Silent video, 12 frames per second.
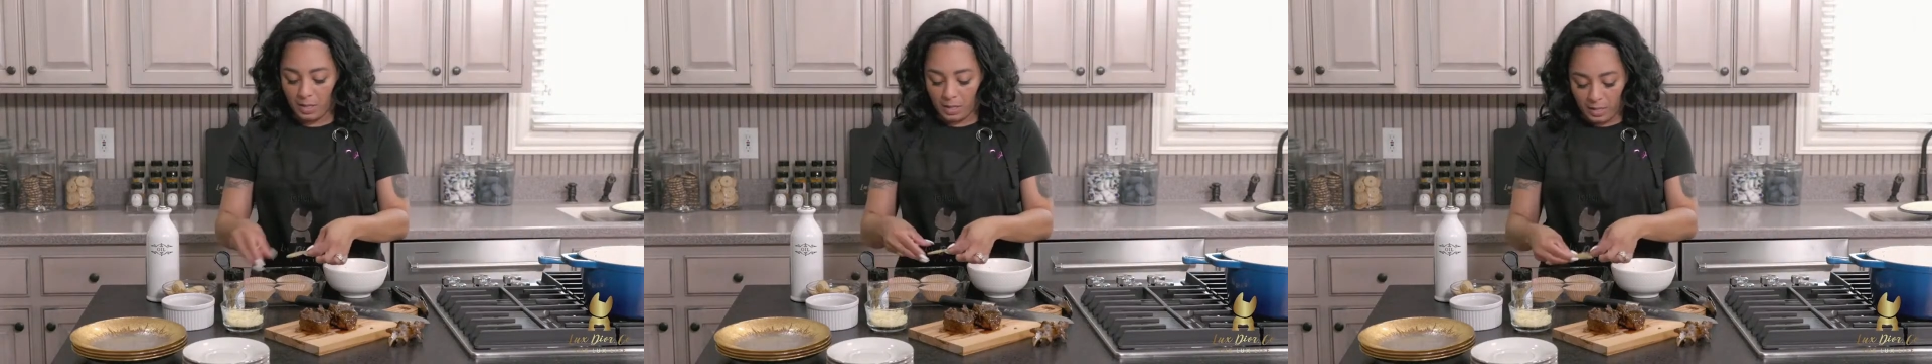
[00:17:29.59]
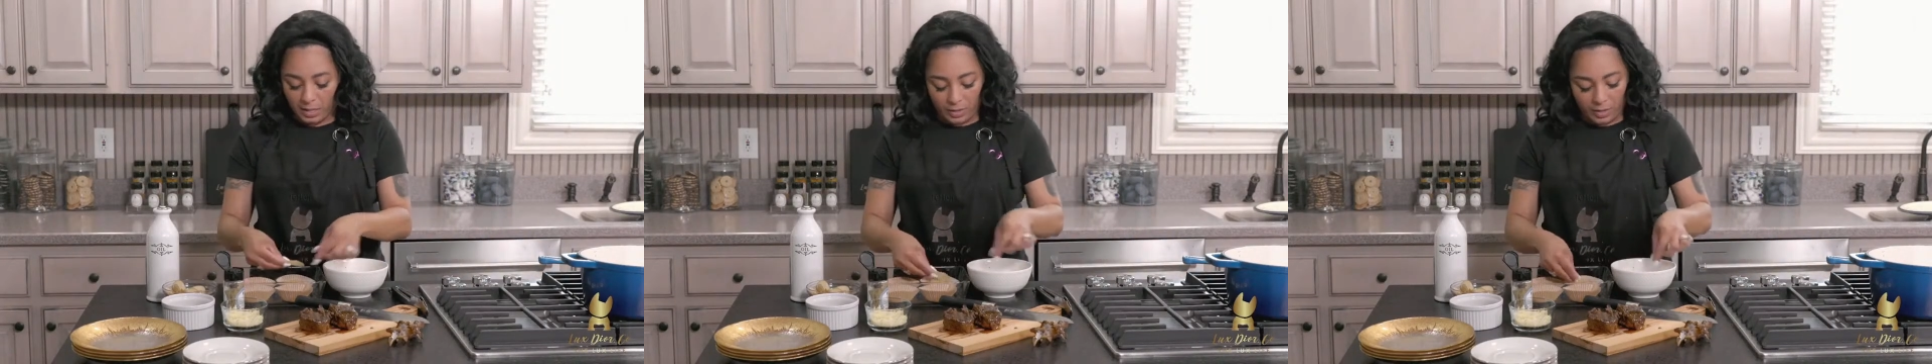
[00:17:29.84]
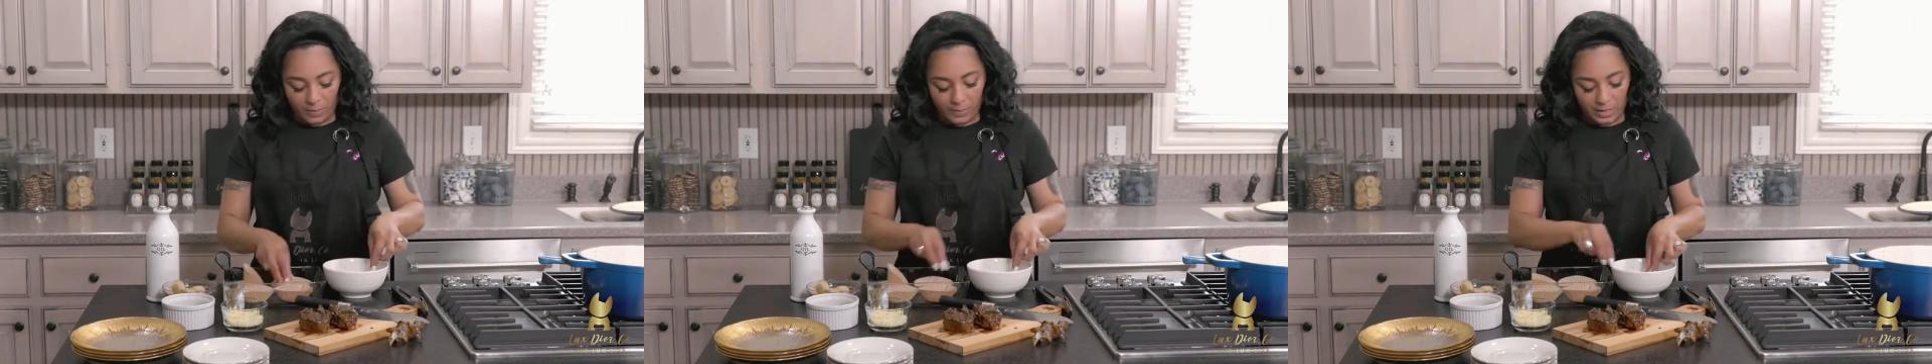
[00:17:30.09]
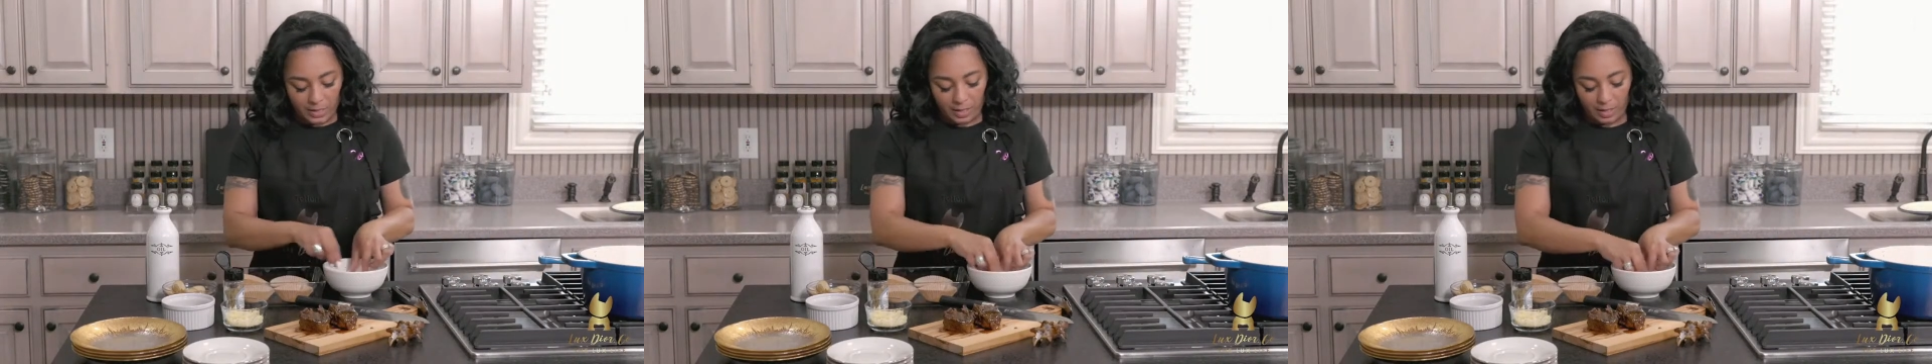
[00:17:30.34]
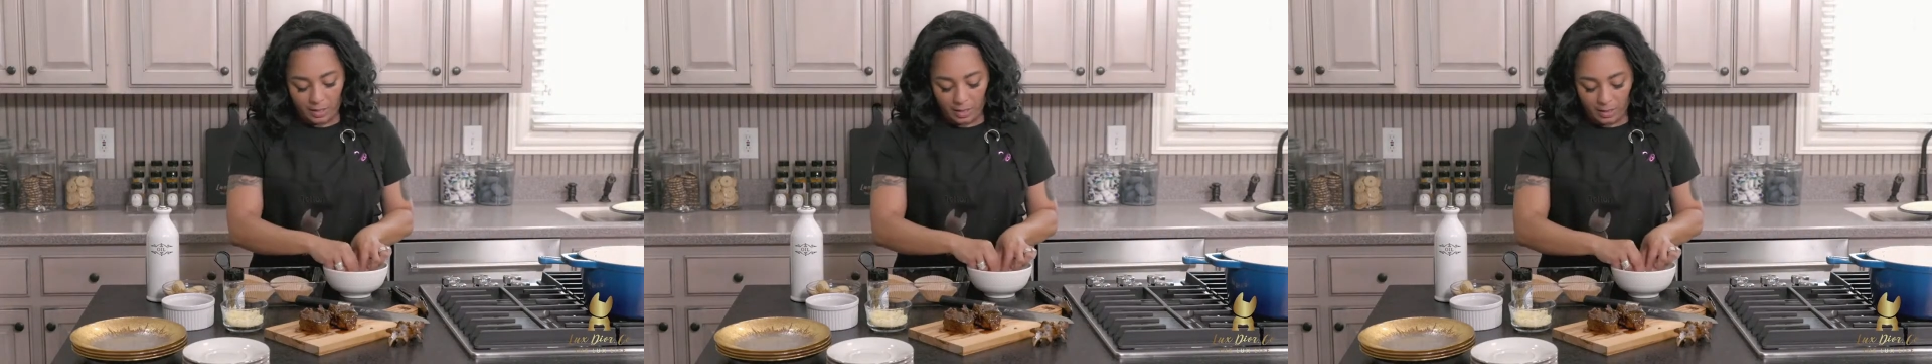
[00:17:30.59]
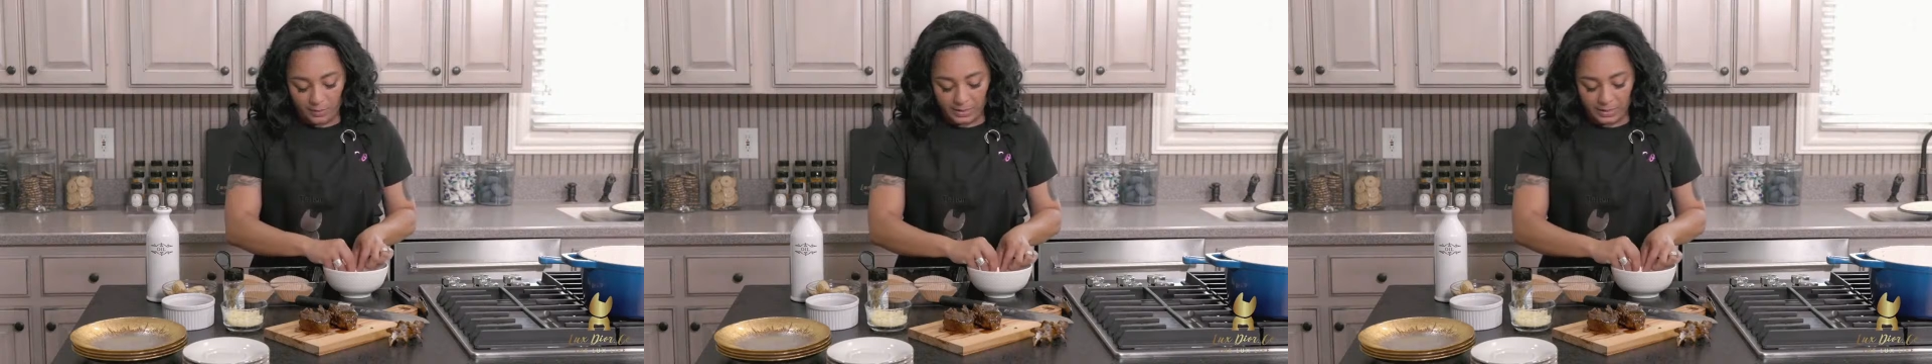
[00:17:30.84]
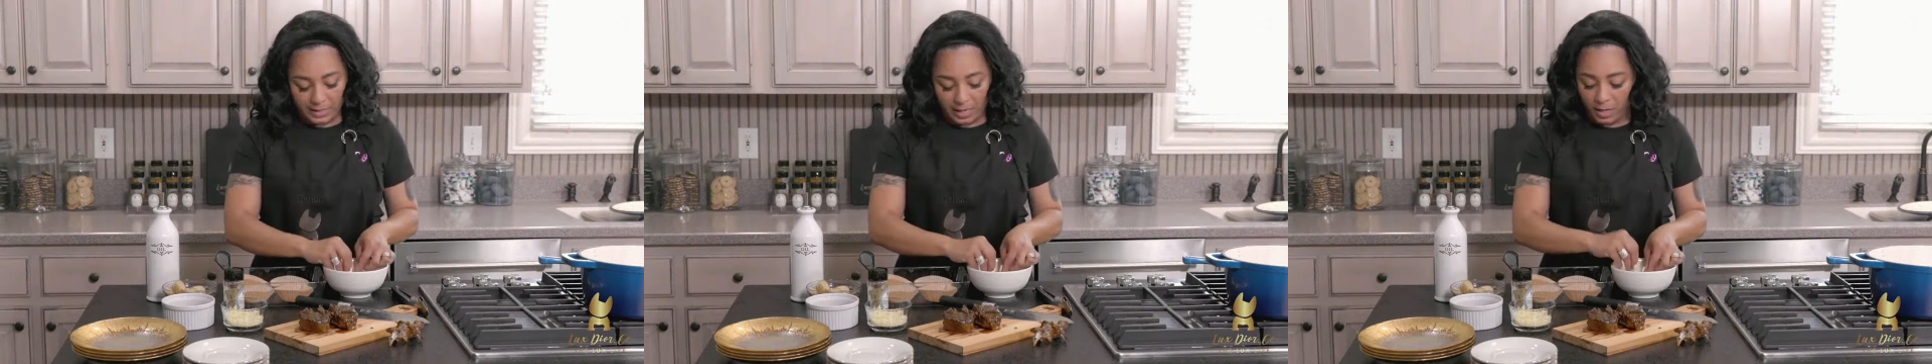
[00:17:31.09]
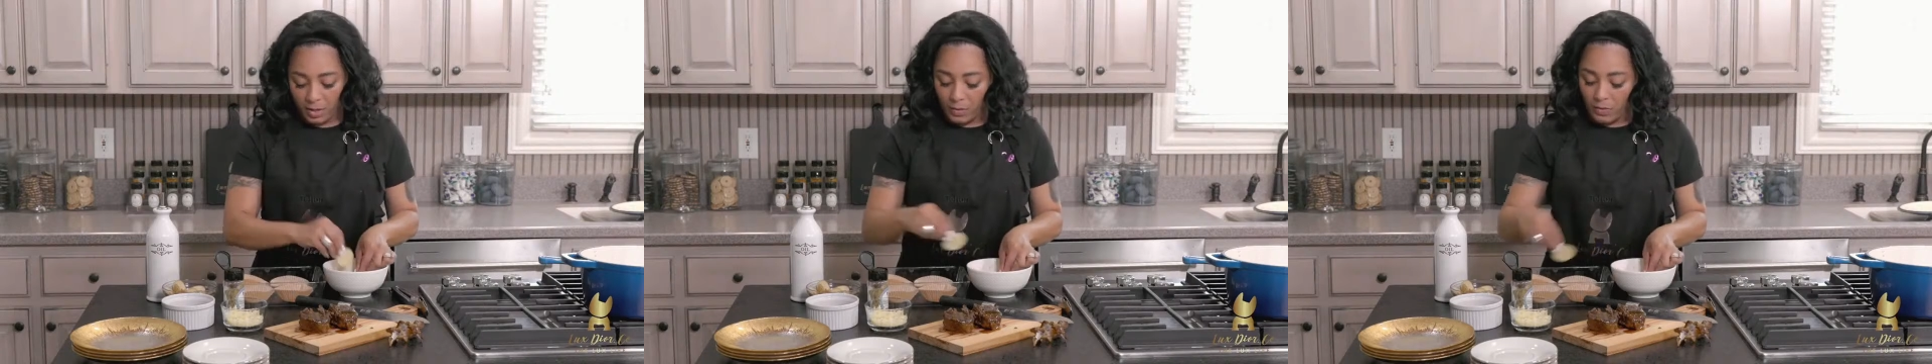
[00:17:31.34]
layer a
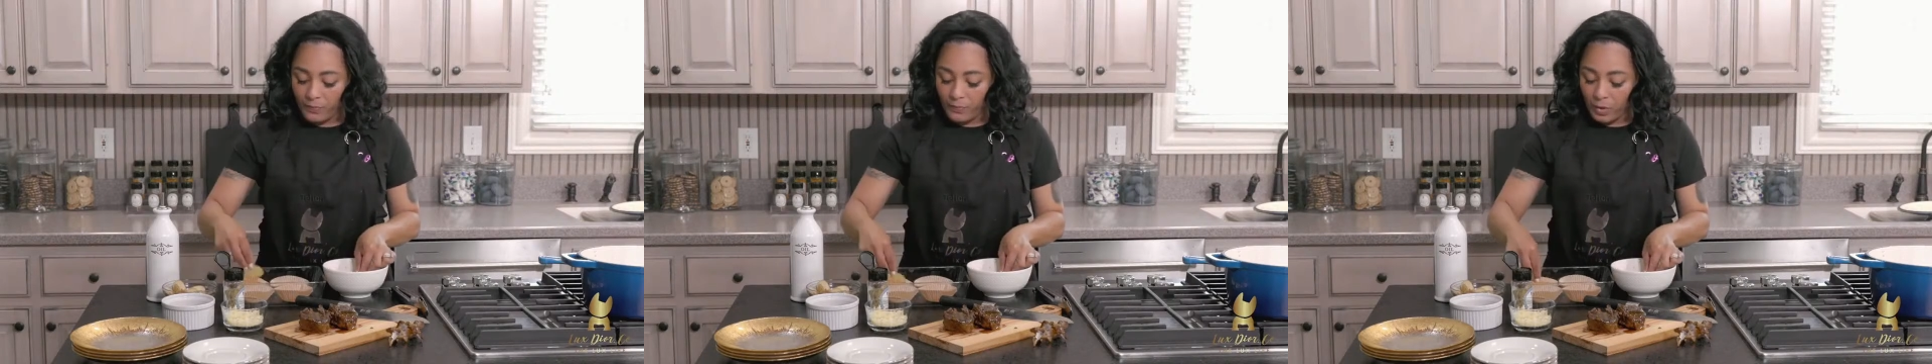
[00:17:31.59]
potato